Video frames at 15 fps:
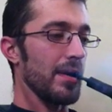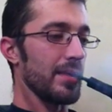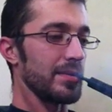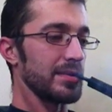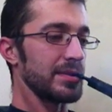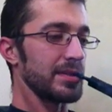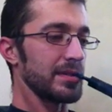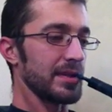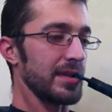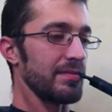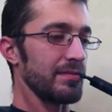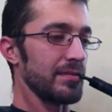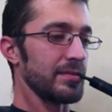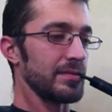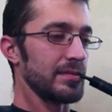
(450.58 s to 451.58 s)
was
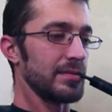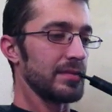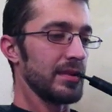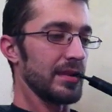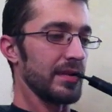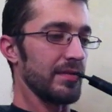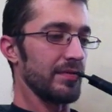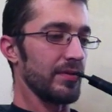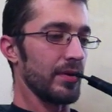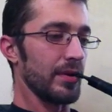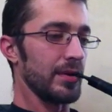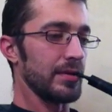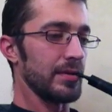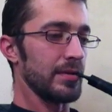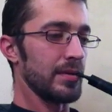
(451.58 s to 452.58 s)
looking
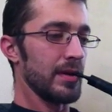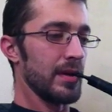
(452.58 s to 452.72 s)
for it.